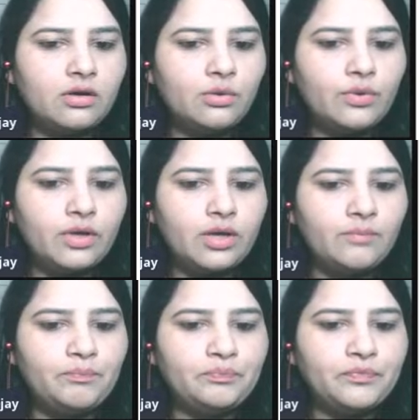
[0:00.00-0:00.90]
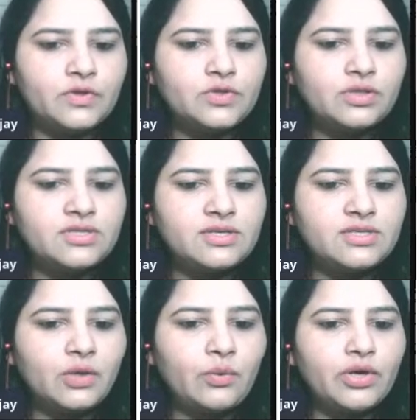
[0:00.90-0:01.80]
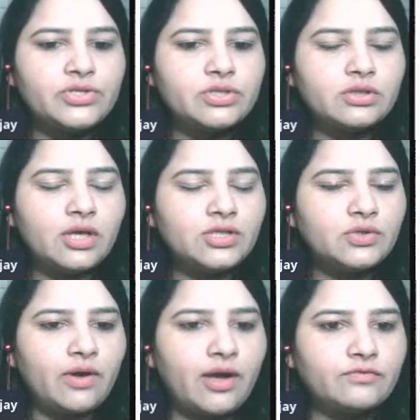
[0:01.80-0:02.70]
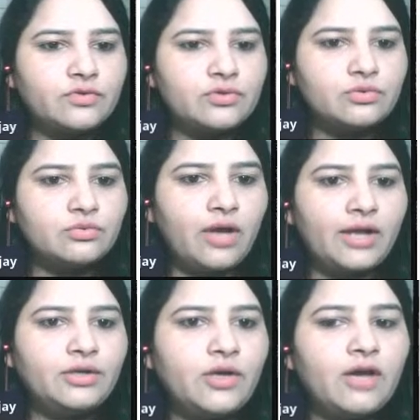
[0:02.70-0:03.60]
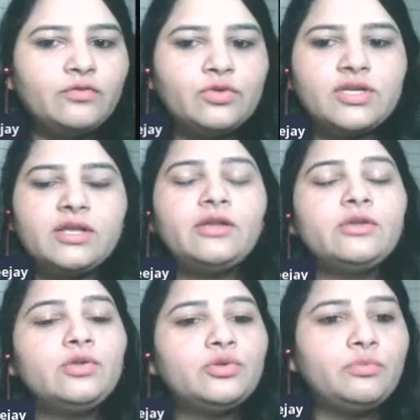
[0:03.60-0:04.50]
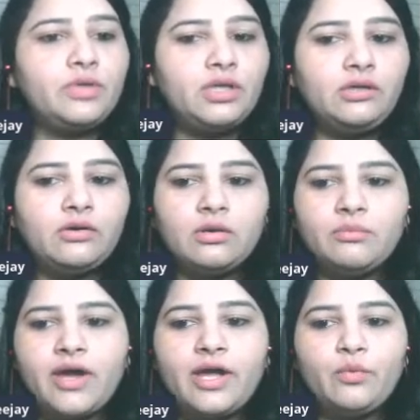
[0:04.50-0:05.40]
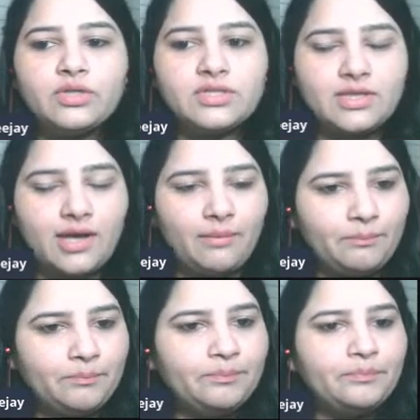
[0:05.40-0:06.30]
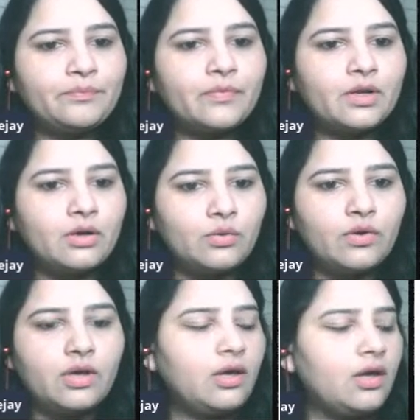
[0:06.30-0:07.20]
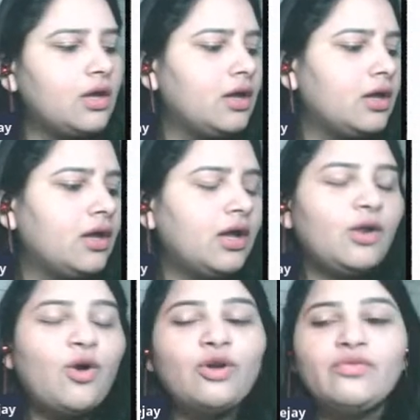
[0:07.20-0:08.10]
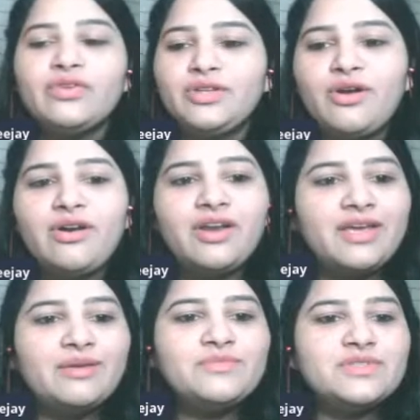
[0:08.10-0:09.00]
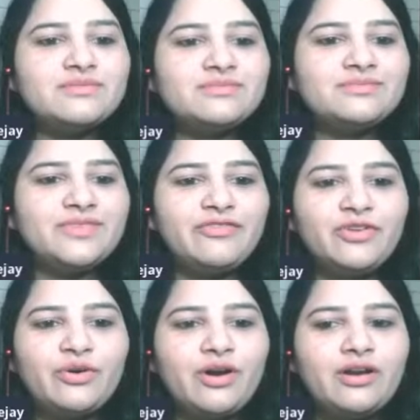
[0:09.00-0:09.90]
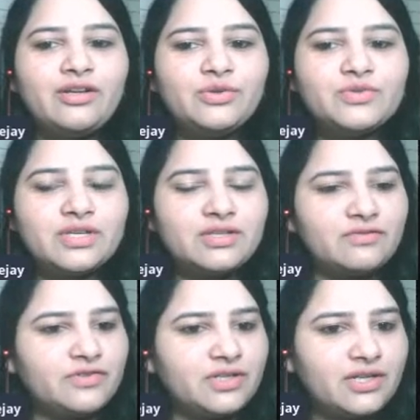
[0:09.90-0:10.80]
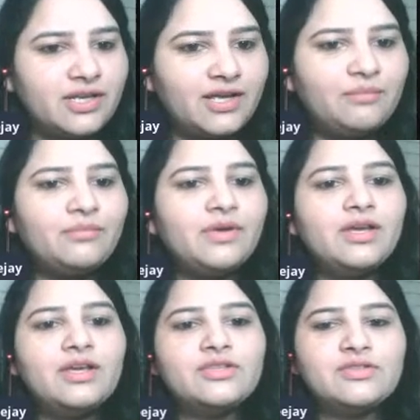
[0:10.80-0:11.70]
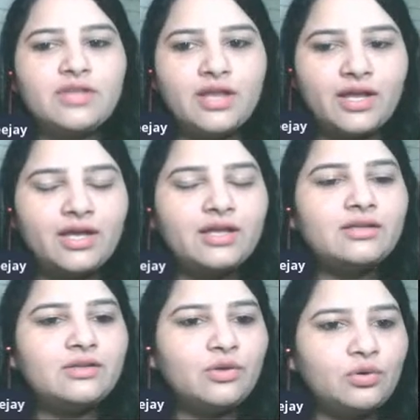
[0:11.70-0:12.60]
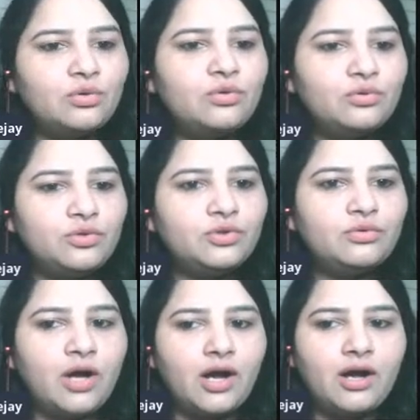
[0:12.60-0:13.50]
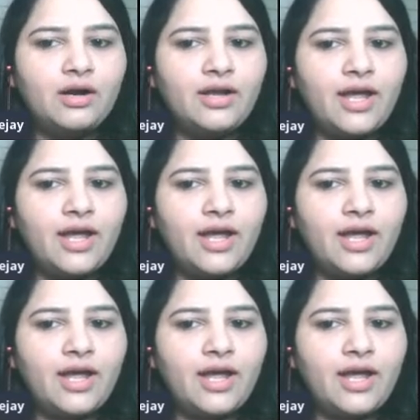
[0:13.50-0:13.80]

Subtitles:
Okay. So this is the question that you have to do, and you have to send it to me on my WhatsApp. Okay, along with your names if you are using different name, so that I can know who you are